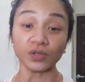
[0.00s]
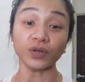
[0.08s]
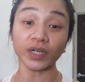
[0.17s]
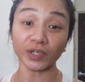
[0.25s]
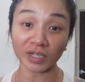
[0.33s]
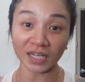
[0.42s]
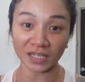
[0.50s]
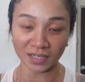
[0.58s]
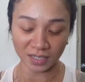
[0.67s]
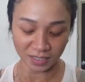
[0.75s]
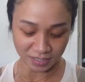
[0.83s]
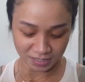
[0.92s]
So ayun lang
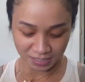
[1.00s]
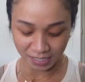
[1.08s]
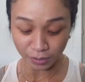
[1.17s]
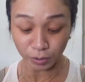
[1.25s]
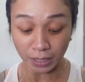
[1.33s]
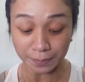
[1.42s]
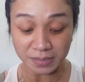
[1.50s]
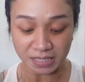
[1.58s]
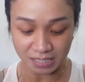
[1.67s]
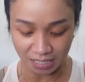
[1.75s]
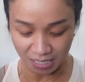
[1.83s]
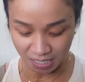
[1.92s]
guys. Like what I'm
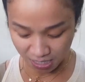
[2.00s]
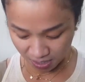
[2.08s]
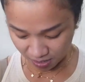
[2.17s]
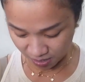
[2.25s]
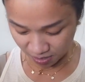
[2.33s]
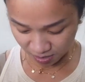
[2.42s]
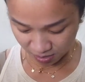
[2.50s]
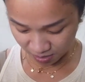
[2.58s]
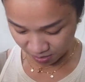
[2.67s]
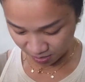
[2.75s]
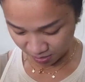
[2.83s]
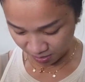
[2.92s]
saying,
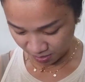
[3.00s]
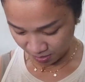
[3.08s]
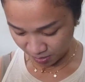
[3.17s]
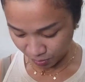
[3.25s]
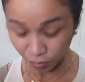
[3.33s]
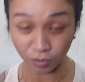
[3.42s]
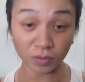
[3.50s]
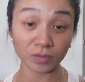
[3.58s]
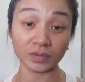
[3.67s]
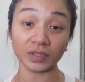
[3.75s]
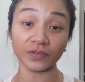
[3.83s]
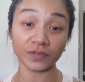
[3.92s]

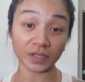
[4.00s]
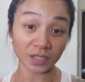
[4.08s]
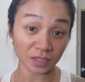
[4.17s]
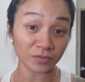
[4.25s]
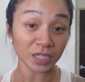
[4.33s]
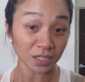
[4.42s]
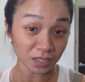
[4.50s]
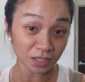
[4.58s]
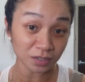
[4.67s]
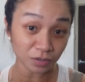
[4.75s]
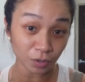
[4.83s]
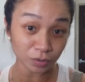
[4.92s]
if you need, really
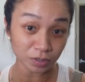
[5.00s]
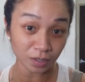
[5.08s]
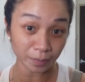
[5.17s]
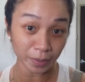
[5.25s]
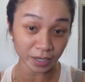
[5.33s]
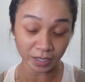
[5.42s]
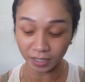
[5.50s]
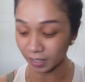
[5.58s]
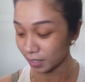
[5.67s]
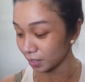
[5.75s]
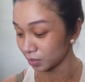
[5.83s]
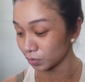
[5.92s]
need to go to the
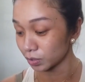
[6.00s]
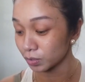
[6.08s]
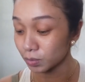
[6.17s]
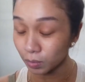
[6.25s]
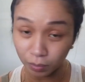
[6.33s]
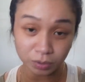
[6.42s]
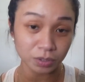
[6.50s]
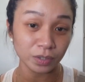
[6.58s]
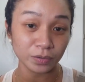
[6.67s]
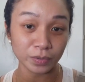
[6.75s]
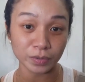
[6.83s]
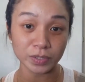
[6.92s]
market or go to
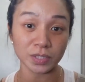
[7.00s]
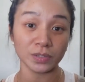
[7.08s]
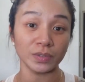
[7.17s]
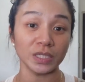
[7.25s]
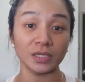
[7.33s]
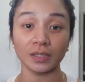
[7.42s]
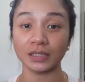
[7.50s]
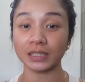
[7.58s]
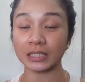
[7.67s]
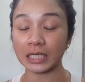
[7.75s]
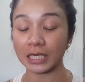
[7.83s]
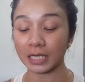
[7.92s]
the grocery,
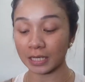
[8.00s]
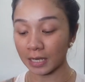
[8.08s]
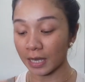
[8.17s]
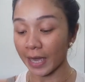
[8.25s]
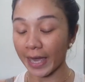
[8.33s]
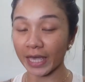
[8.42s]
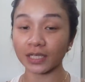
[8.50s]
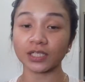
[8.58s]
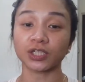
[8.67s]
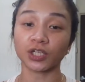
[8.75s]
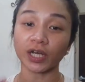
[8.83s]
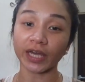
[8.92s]
take
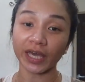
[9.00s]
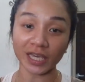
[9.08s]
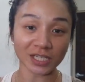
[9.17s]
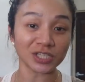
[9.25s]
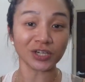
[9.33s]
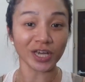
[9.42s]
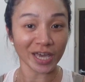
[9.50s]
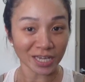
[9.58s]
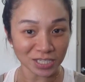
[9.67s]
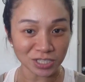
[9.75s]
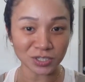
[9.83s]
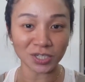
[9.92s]
extra
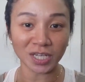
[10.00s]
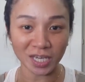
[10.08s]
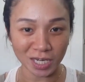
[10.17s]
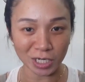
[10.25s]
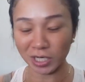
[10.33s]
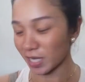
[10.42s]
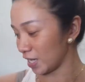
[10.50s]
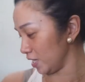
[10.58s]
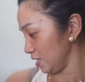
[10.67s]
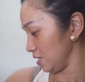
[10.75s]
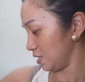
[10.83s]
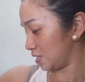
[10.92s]
care,
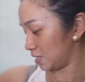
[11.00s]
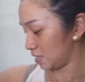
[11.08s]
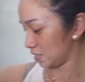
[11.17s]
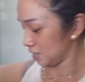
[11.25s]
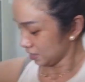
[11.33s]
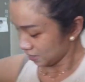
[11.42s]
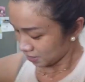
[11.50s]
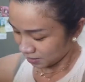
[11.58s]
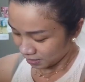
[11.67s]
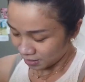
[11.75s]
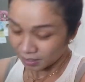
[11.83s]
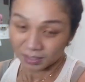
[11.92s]
guys.
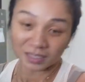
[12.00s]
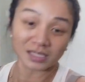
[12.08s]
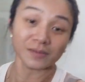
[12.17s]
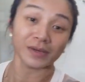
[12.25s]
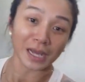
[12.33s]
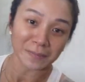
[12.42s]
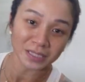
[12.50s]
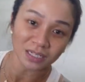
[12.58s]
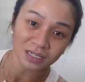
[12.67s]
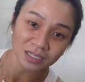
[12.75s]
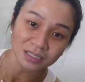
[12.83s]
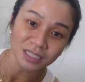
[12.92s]
Kasi marami
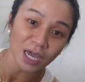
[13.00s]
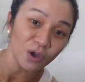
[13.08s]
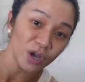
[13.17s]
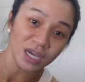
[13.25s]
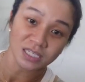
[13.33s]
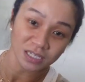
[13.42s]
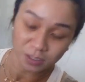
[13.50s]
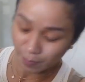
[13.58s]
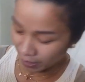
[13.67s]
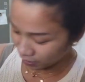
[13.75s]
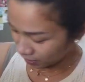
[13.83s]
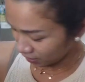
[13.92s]
talagang tao, as
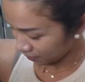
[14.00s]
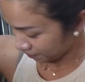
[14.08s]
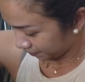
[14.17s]
expected.